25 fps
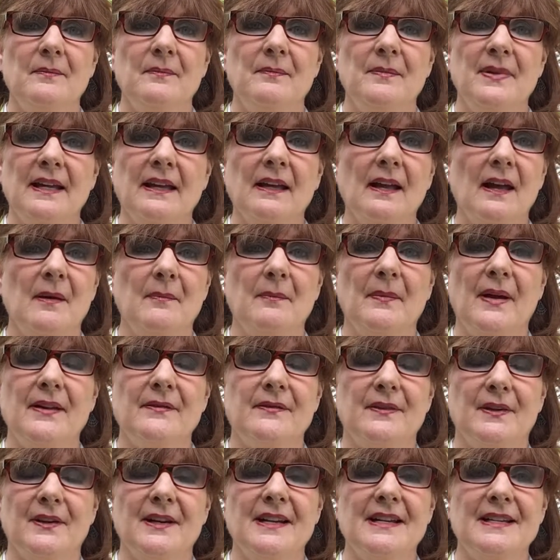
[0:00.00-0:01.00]
become my
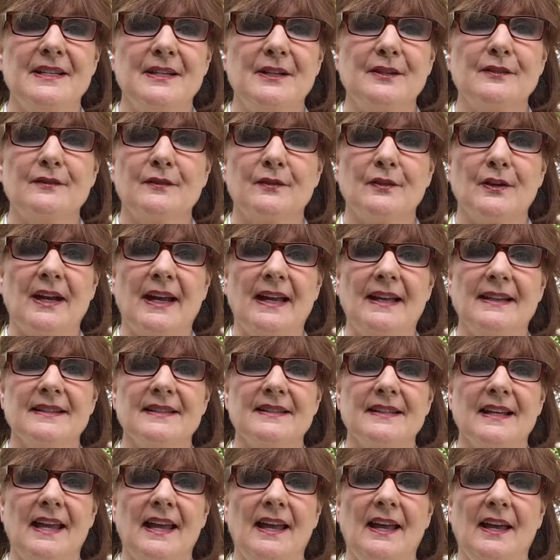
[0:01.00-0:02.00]
very dear
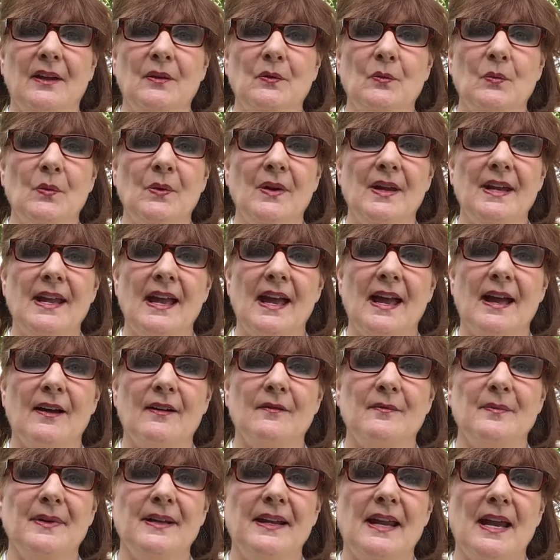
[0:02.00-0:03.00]
friends, and we
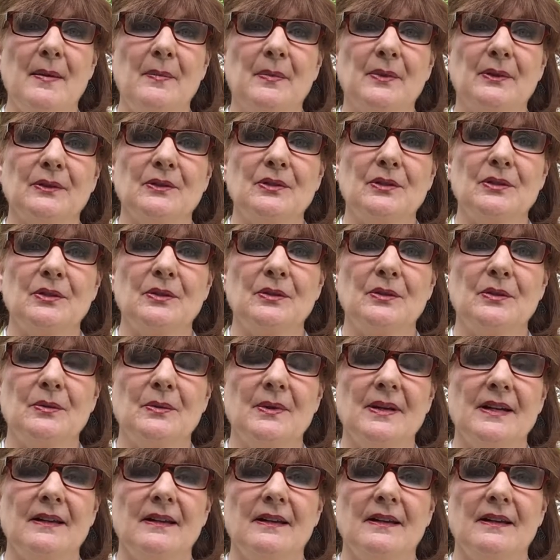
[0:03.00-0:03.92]
have been able to